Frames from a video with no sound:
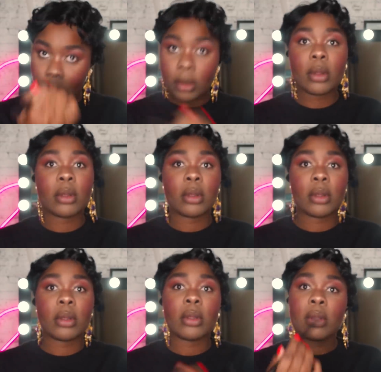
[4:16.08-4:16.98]

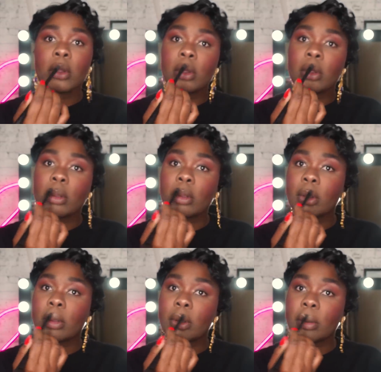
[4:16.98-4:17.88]

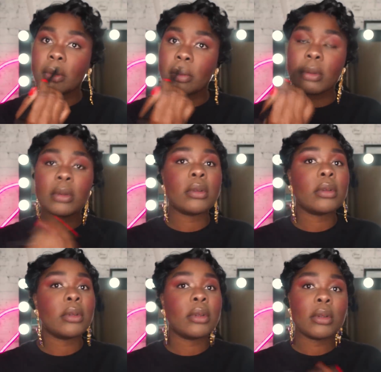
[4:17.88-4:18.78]

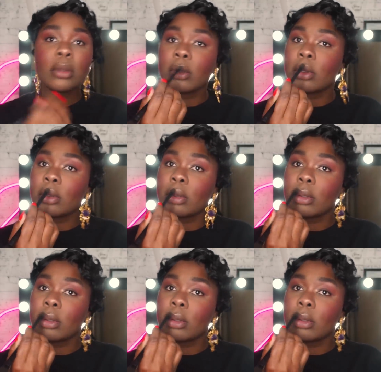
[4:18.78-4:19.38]
No one is speaking in this clip.